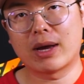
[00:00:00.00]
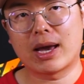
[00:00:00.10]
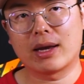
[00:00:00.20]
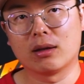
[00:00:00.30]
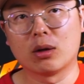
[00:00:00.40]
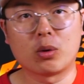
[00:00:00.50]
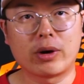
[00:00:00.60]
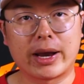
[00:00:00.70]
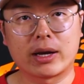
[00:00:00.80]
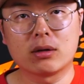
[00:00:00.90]
at a lower
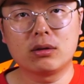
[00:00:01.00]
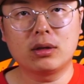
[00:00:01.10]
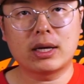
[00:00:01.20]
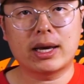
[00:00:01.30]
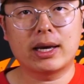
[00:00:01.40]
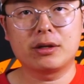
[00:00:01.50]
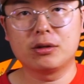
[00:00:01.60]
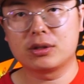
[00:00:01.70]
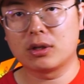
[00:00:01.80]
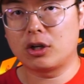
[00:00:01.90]
angle and
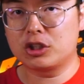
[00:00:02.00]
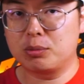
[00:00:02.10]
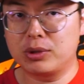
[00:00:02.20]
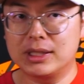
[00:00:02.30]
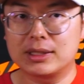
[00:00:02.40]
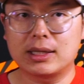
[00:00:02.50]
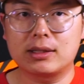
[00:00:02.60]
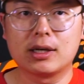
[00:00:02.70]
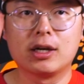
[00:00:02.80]
use the launch preset